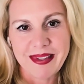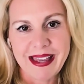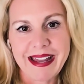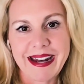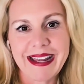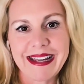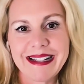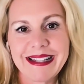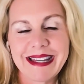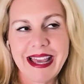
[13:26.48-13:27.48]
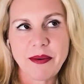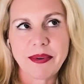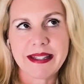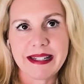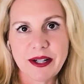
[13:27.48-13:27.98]
And I can say
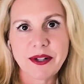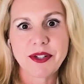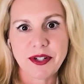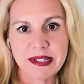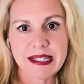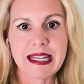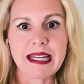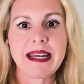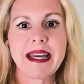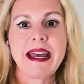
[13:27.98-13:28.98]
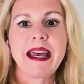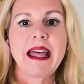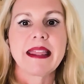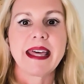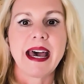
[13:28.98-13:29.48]
with near certainty
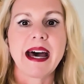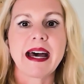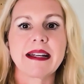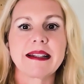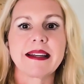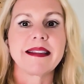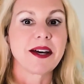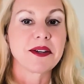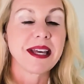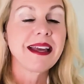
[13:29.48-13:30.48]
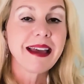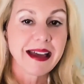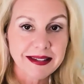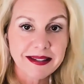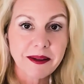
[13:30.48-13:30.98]
that they'll say
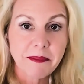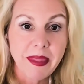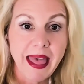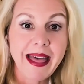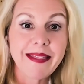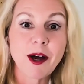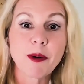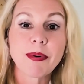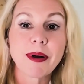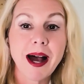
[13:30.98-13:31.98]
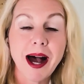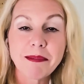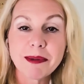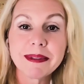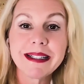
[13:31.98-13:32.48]
yes, and they'll
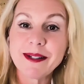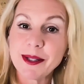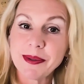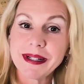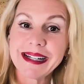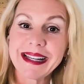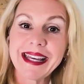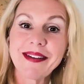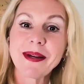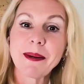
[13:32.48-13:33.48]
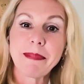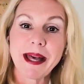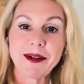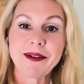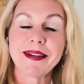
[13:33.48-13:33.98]
probably do it even
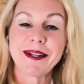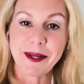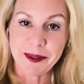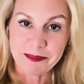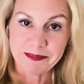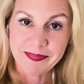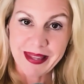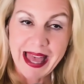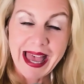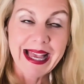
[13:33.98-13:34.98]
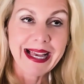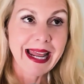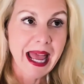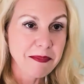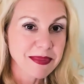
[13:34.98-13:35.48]
better than you. It
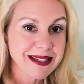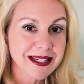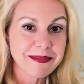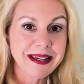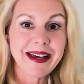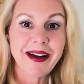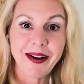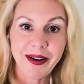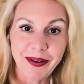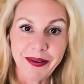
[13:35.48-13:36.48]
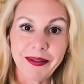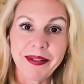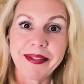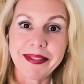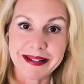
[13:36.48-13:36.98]
happens to me
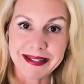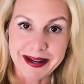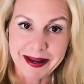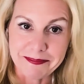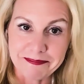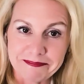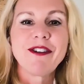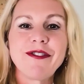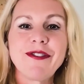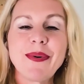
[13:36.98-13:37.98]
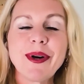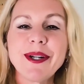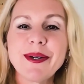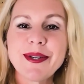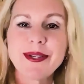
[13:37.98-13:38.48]
all the time. For
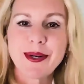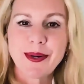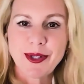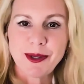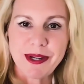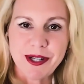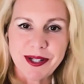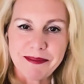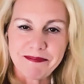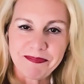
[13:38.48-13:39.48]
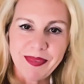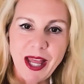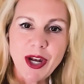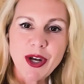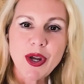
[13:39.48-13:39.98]
your social mission,
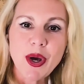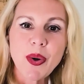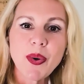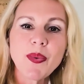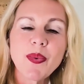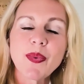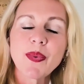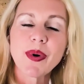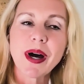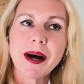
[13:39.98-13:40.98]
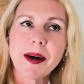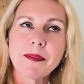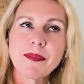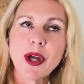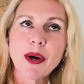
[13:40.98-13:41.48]
know
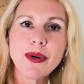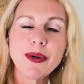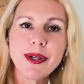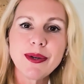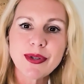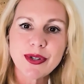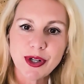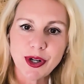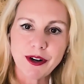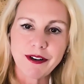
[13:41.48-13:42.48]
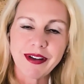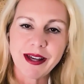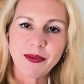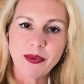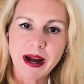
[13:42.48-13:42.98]
who you serve
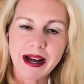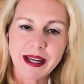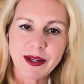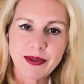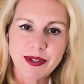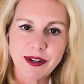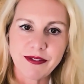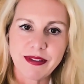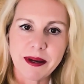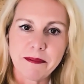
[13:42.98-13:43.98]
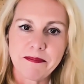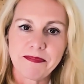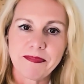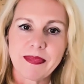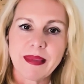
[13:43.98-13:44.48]
and why you serve them.
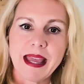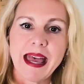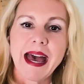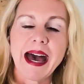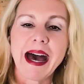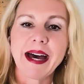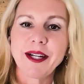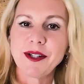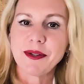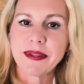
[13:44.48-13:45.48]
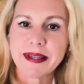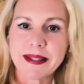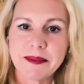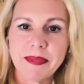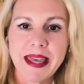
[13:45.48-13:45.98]
How do you do
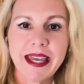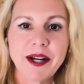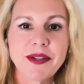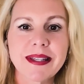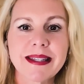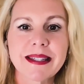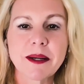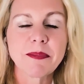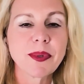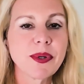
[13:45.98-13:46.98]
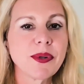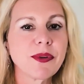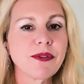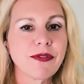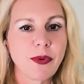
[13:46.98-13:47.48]
this? Here's a
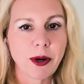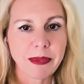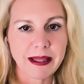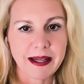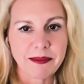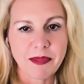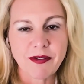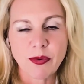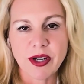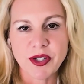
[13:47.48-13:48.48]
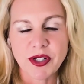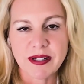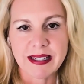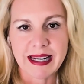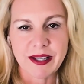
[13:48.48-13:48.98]
simple formula of
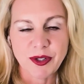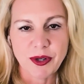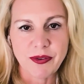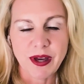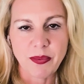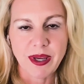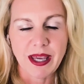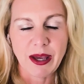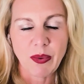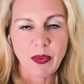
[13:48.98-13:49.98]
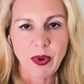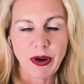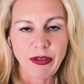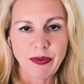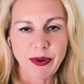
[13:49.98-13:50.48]
questions to answer that we
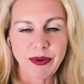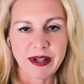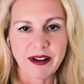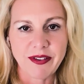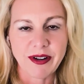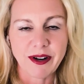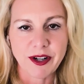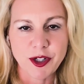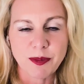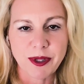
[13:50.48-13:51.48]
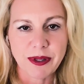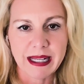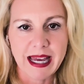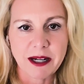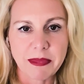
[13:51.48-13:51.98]
work through in Avant-garde Entrepreneur
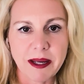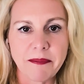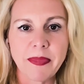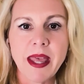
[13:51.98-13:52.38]
Academy.